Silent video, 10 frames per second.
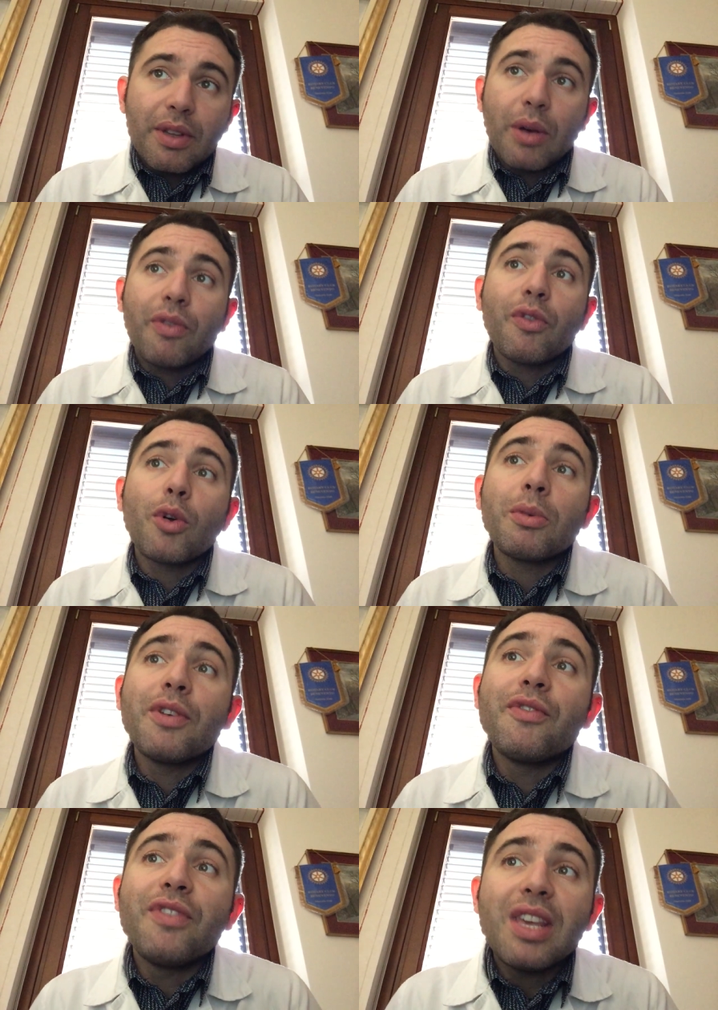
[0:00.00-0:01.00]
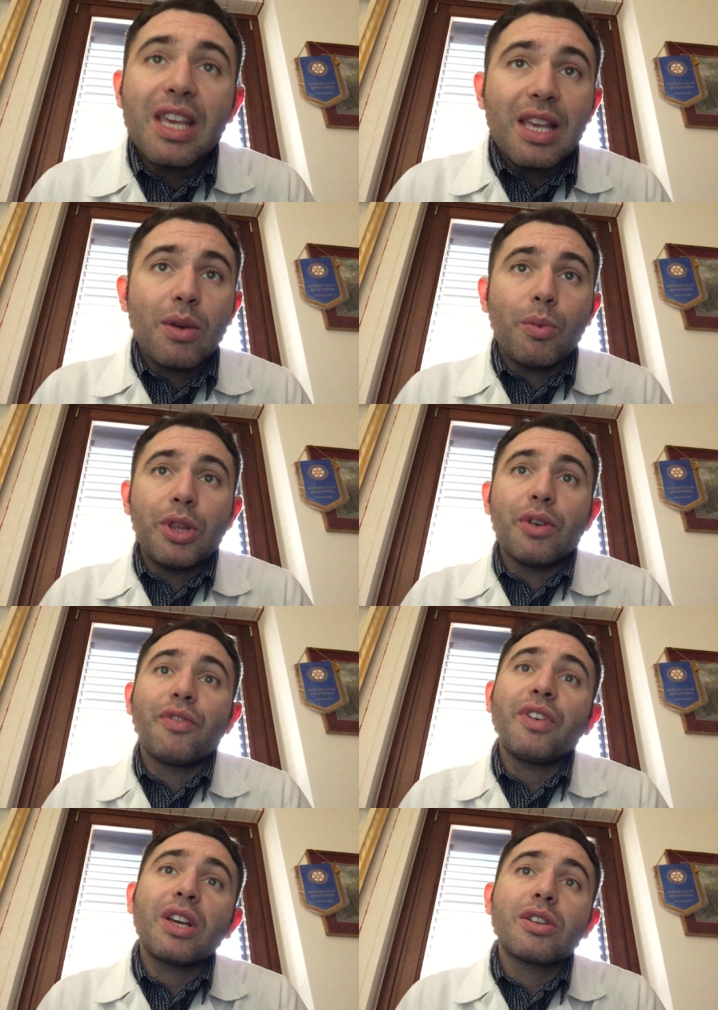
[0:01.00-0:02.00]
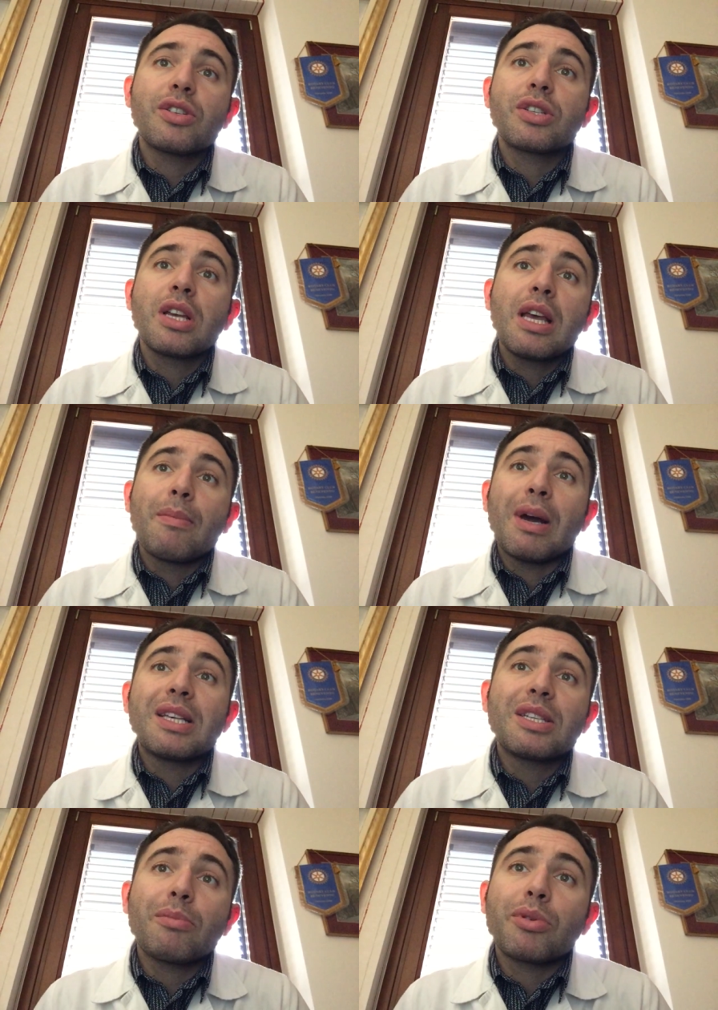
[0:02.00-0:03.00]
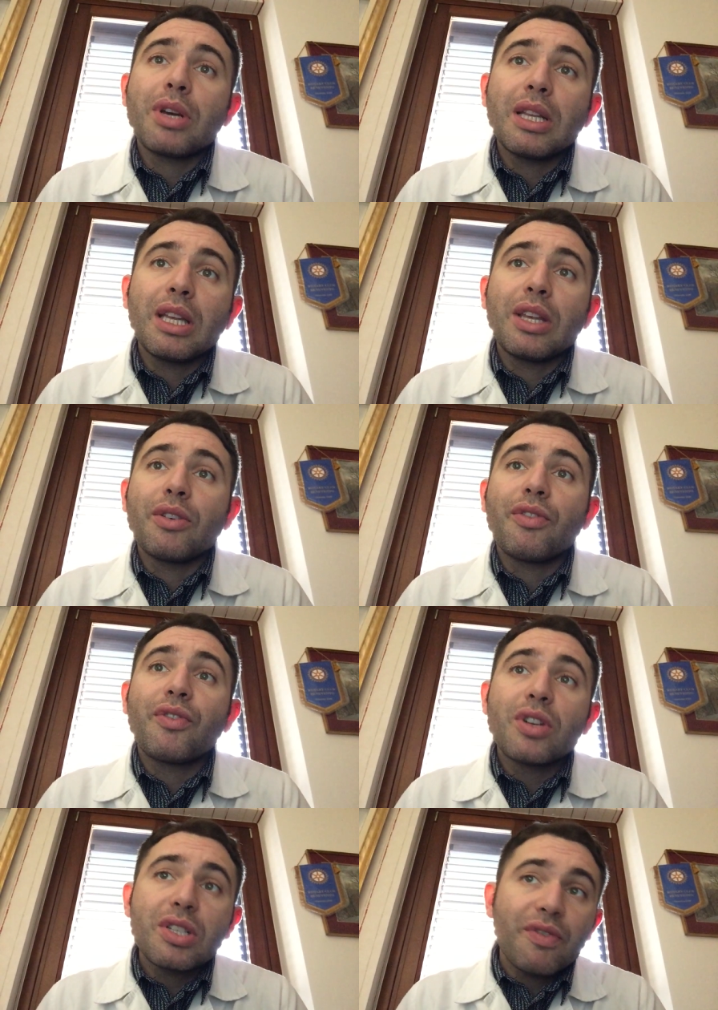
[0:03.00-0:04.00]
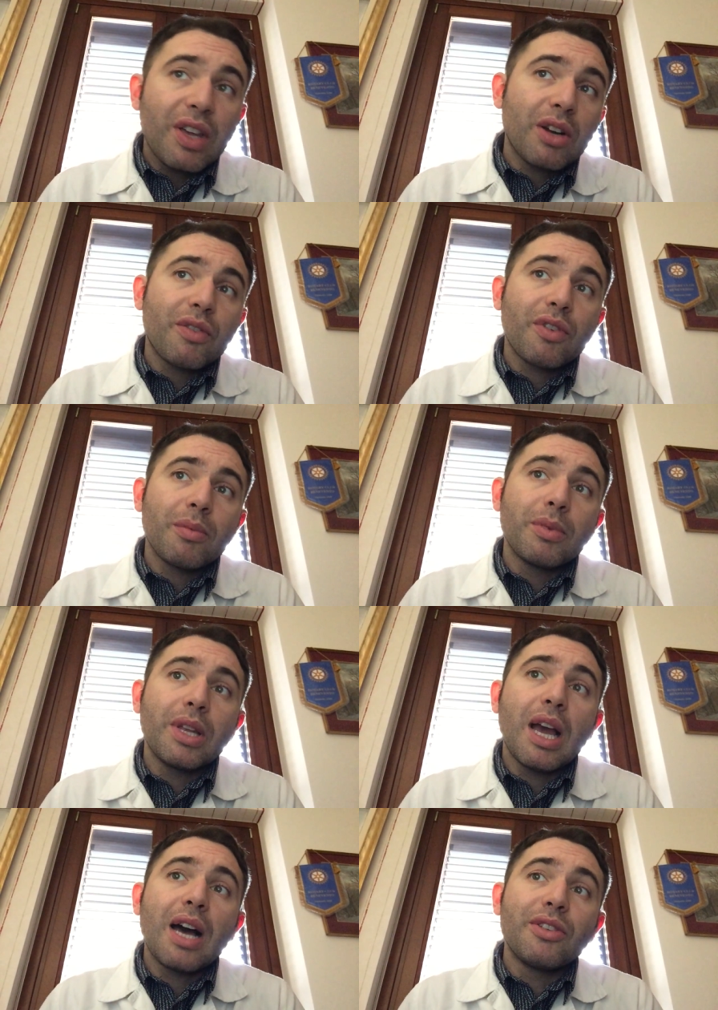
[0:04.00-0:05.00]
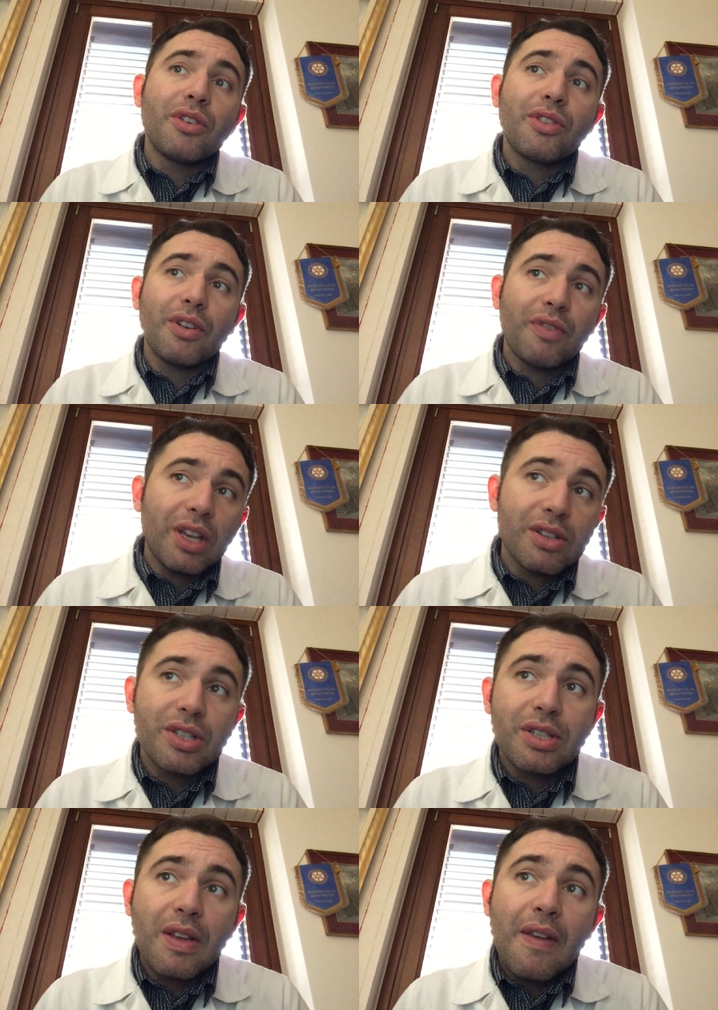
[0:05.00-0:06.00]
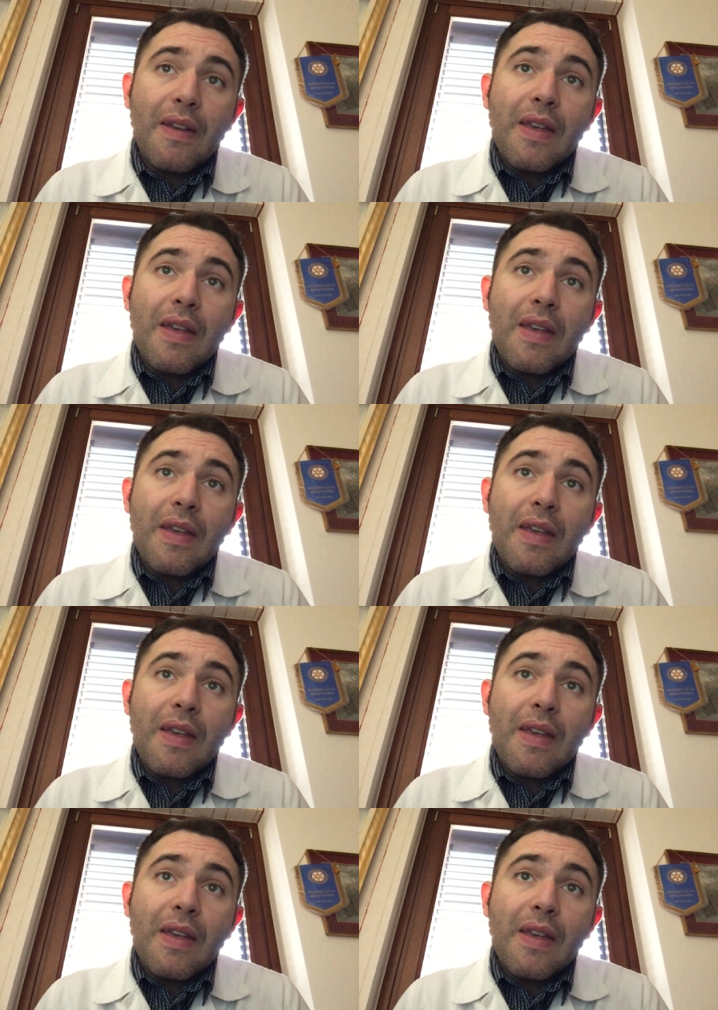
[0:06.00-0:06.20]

Now form a V with your fingers by separating your first finger from the other three fingers.